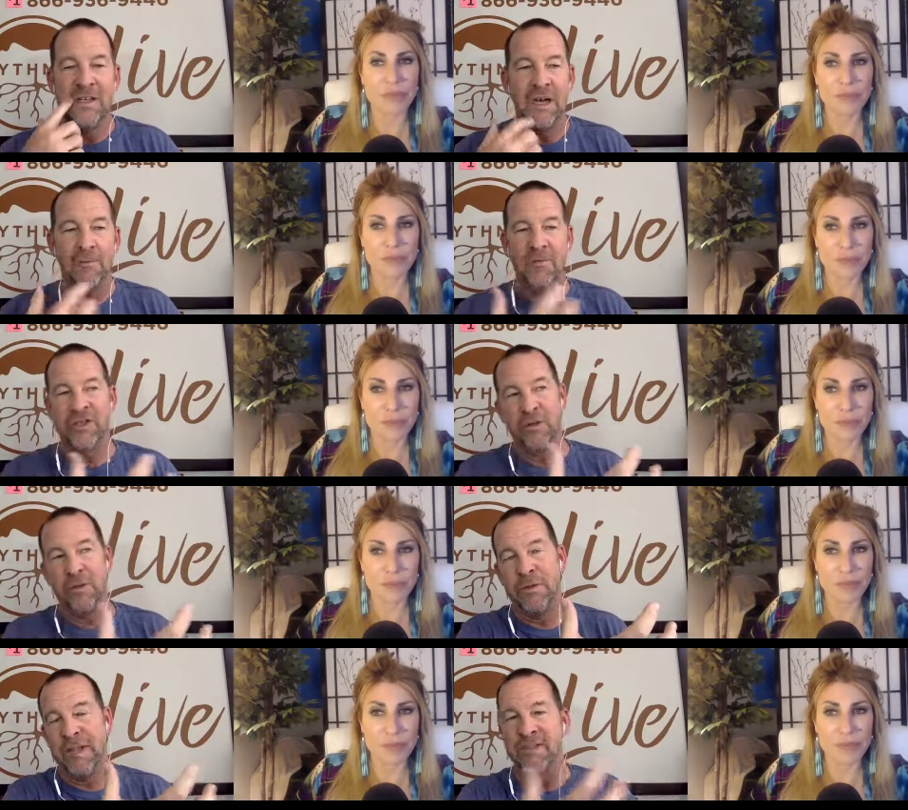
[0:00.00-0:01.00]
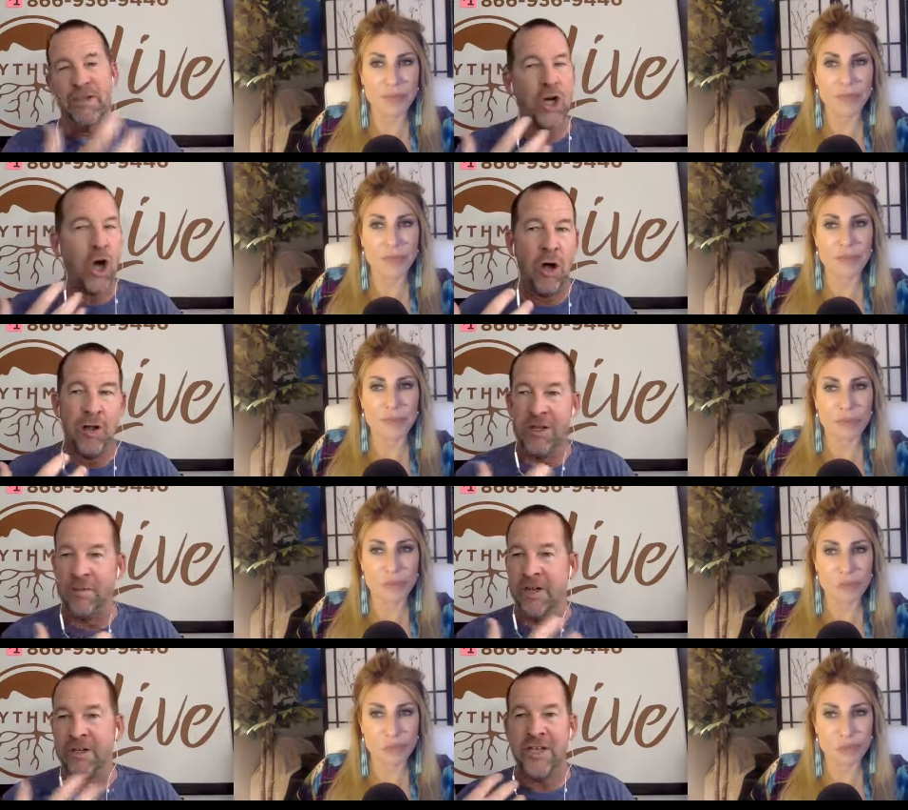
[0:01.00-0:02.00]
Speaker 1: there's certain things that are calling them
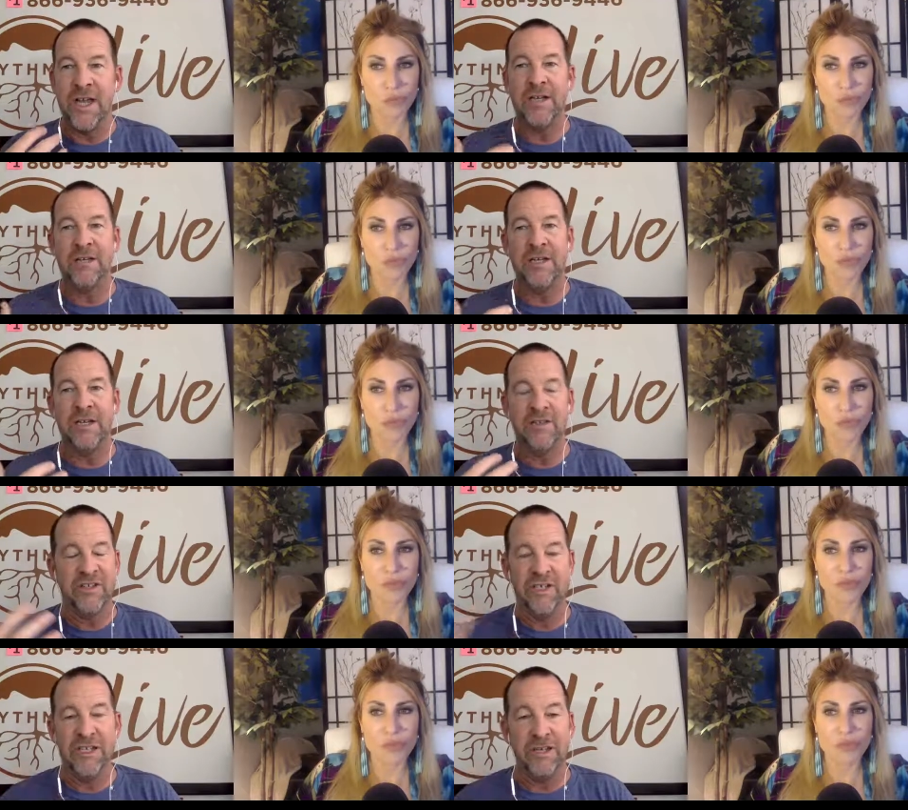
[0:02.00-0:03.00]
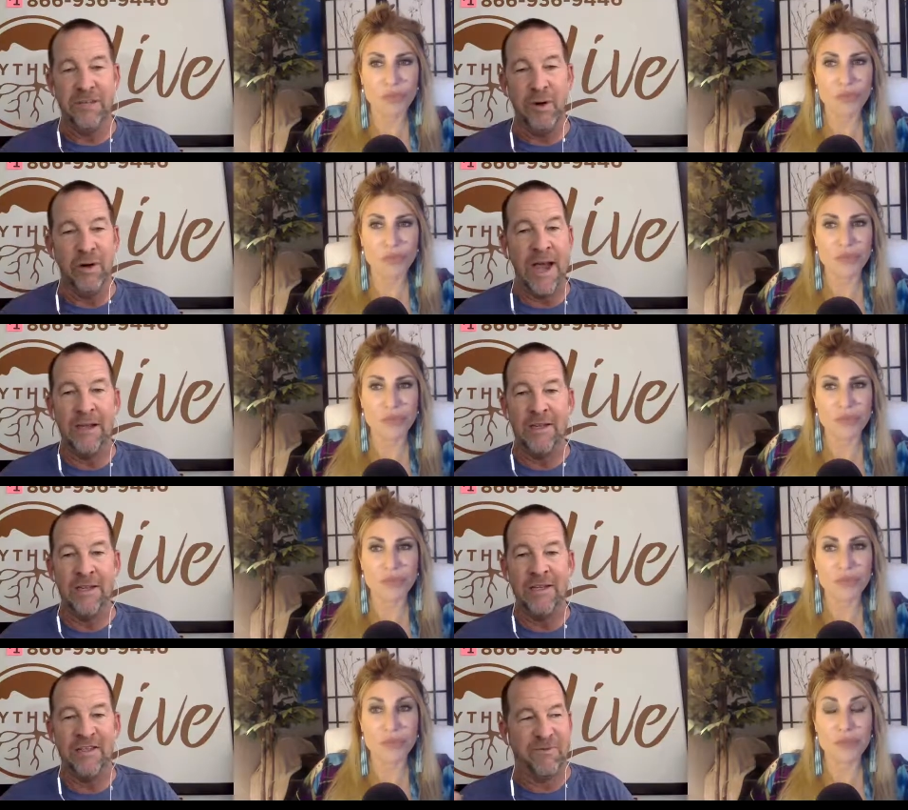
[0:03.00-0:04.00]
energetically. You know, it's a healing modality.
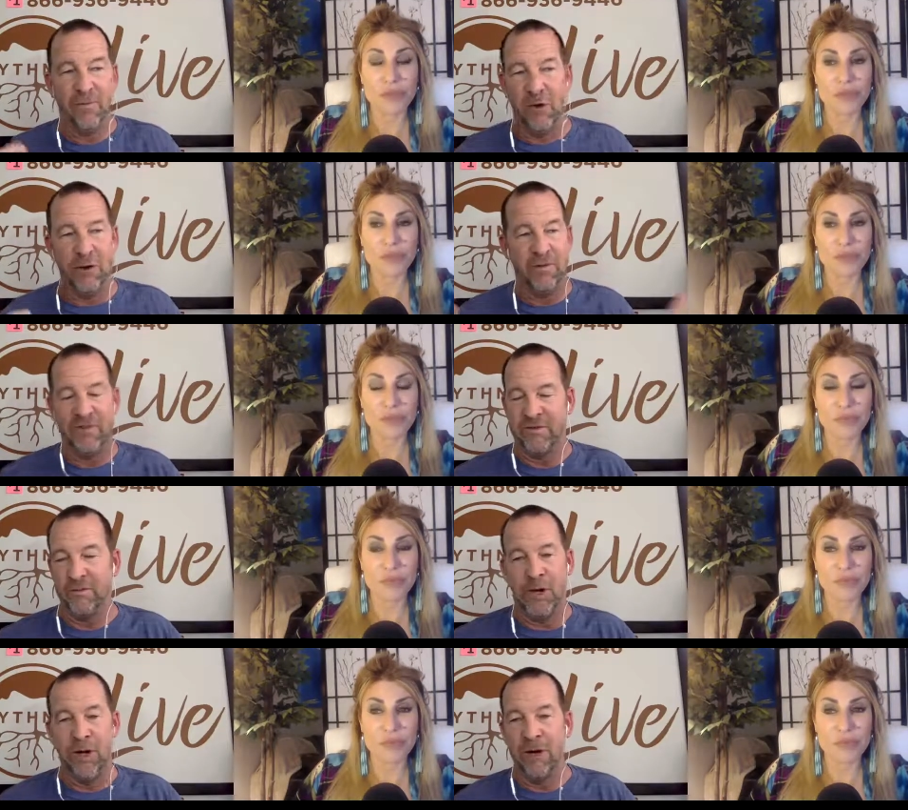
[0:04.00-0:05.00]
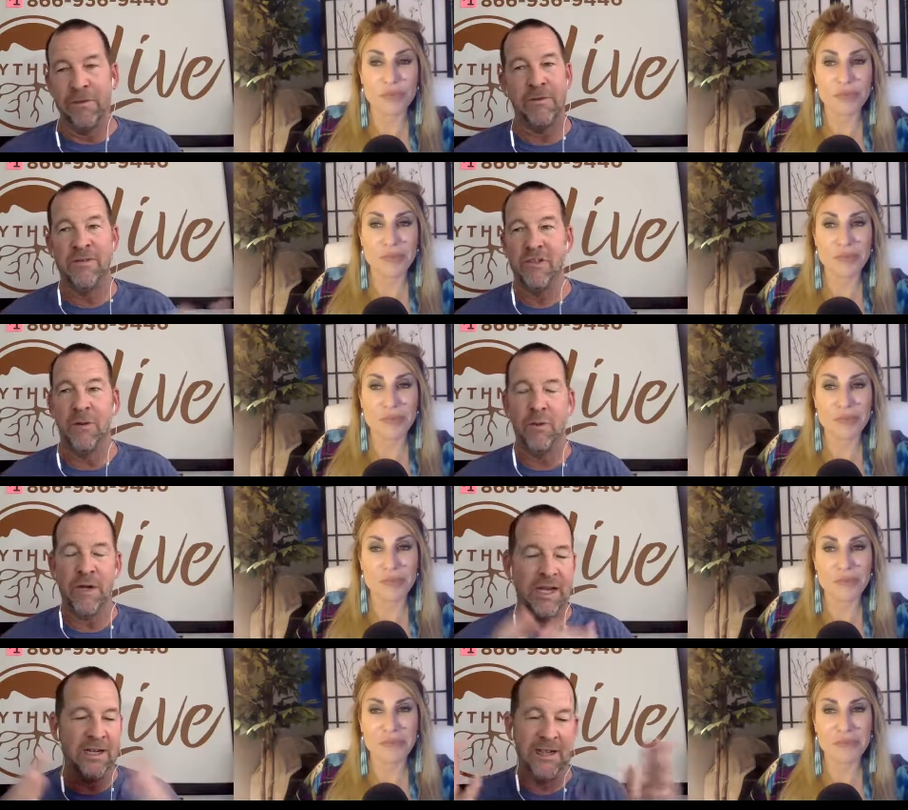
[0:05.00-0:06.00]
It's from the earth. So we'll get
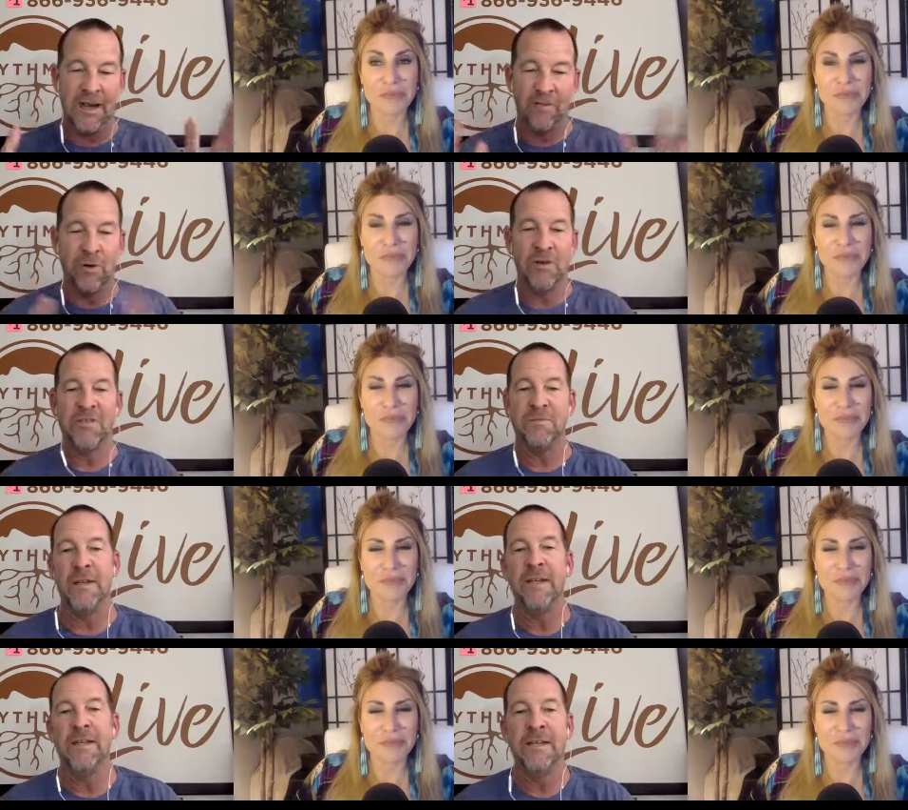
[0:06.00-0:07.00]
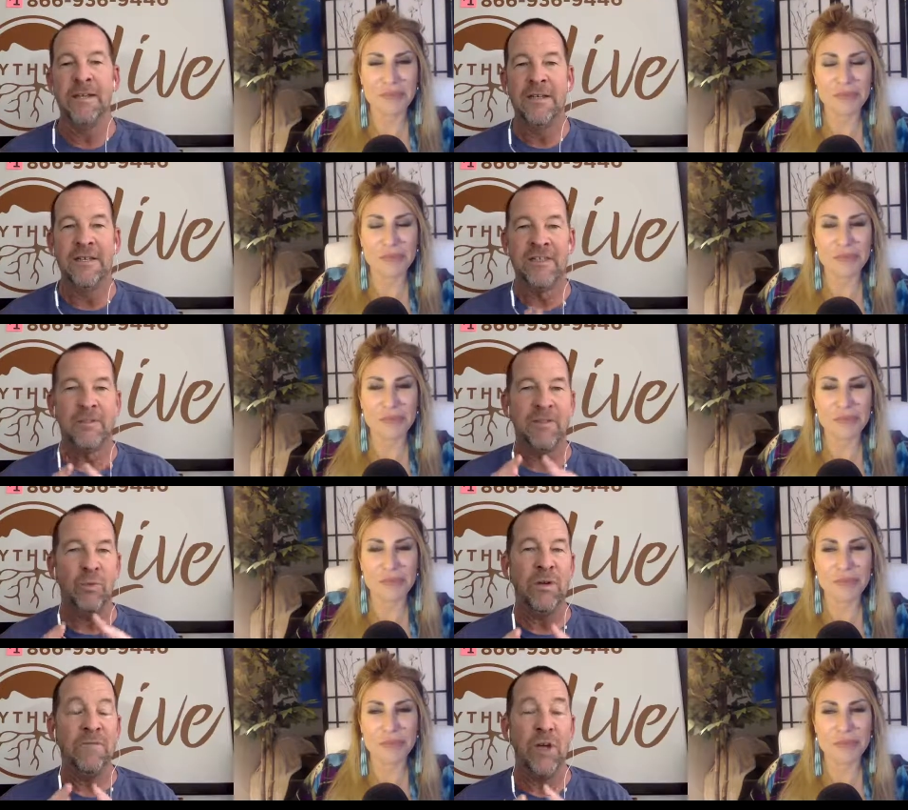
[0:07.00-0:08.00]
into that, of course, but it's something that
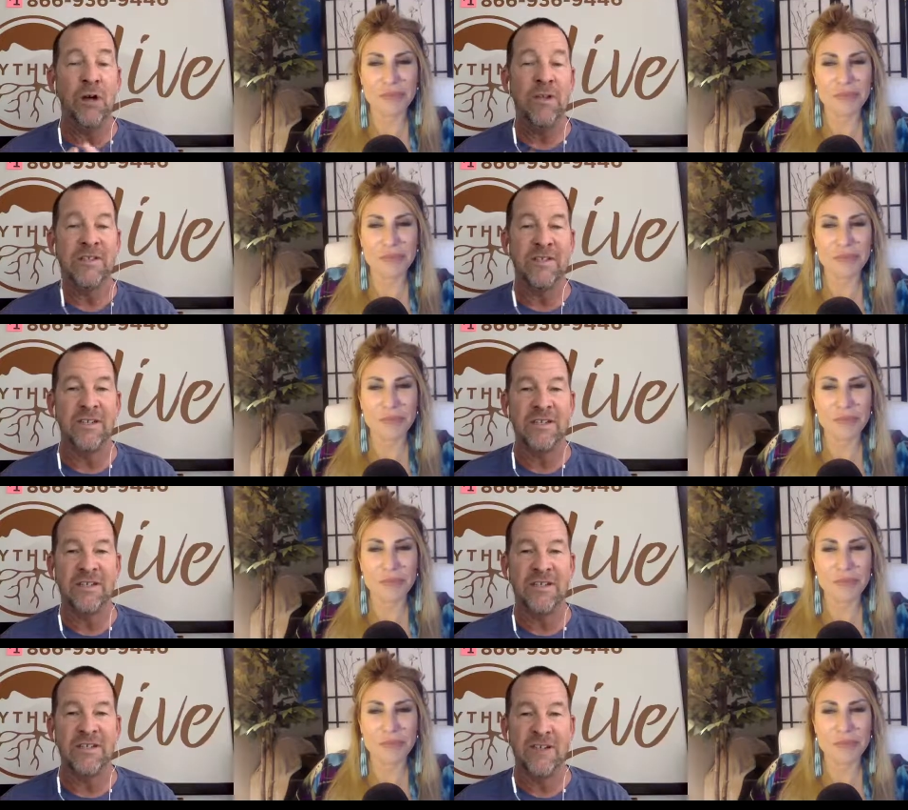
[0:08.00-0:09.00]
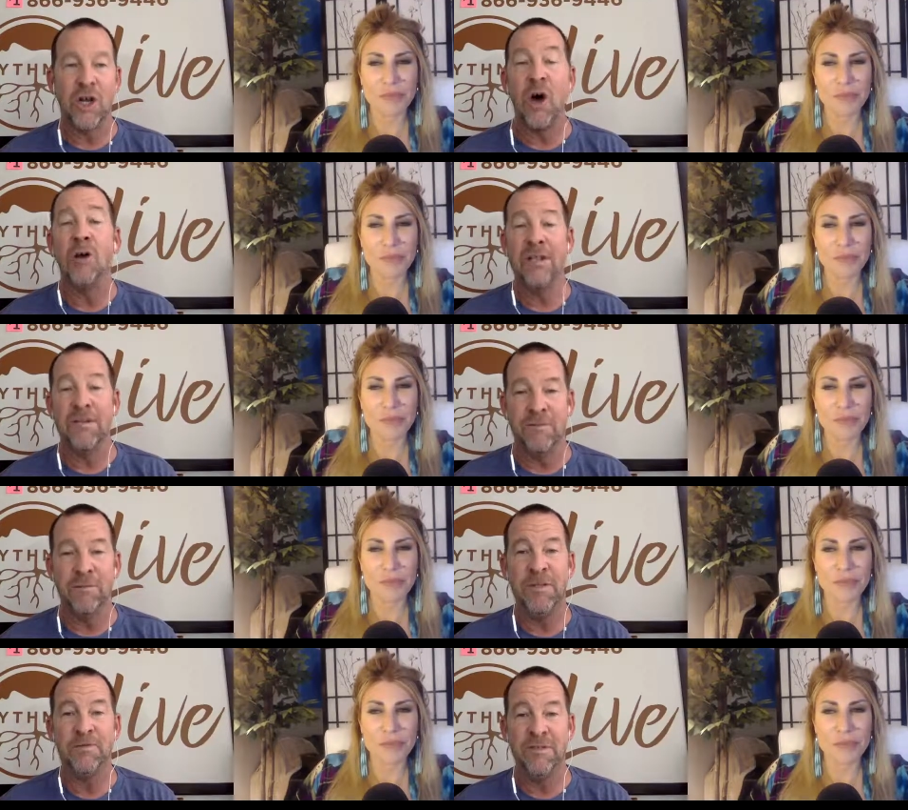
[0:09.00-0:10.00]
we've noticed that it's a calling for
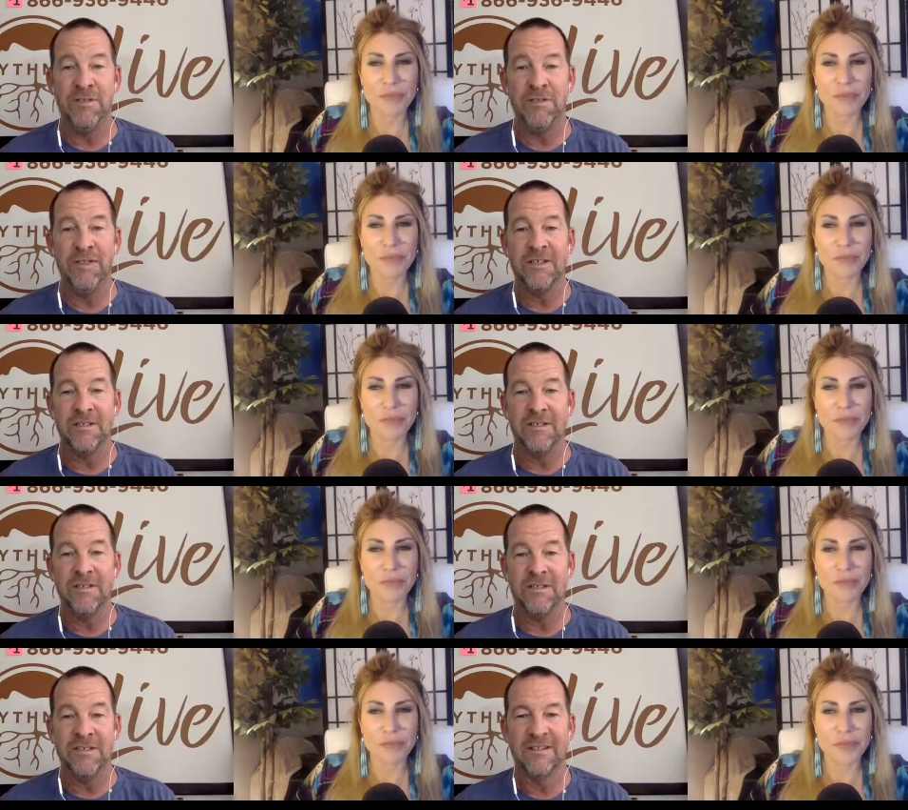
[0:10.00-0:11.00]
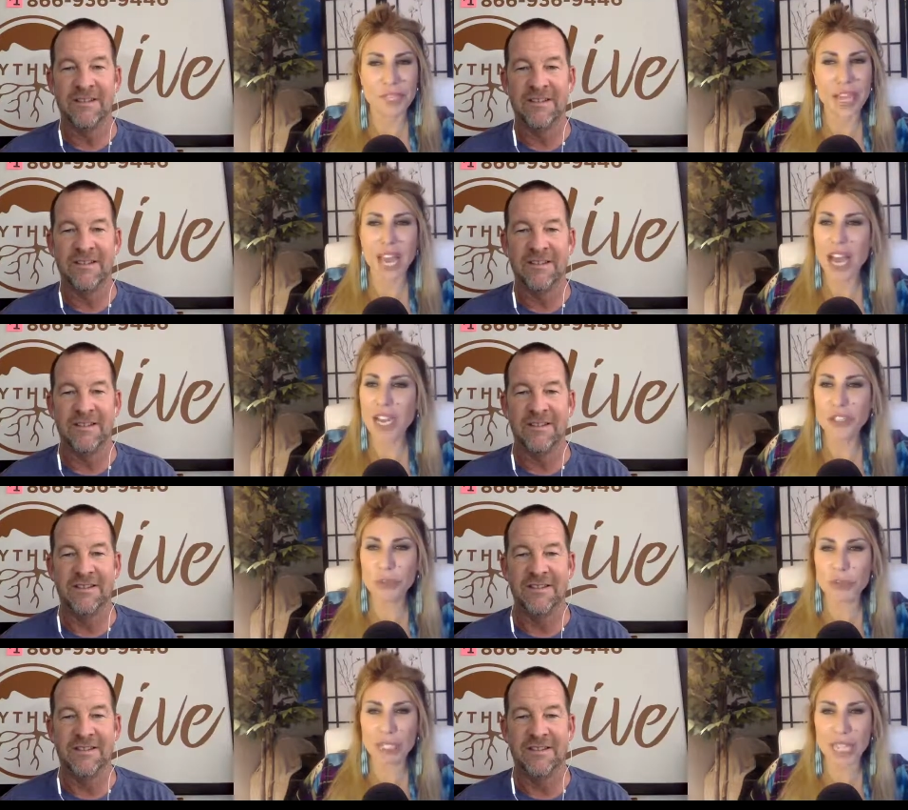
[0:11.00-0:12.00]
people to do this.
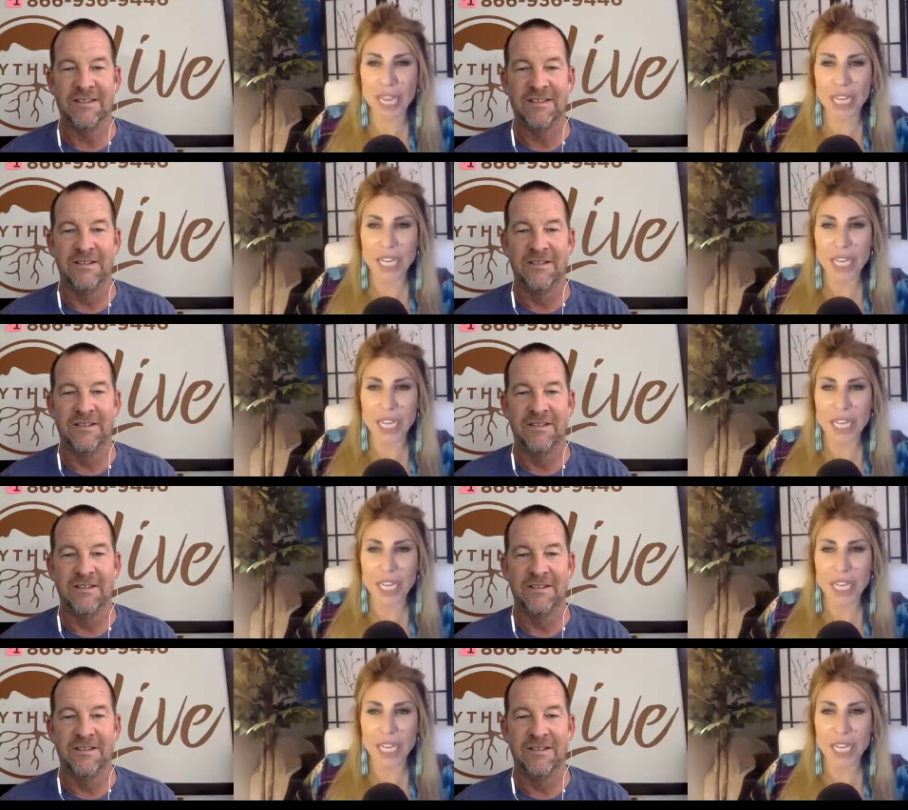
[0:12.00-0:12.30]
Speaker 2: 100%.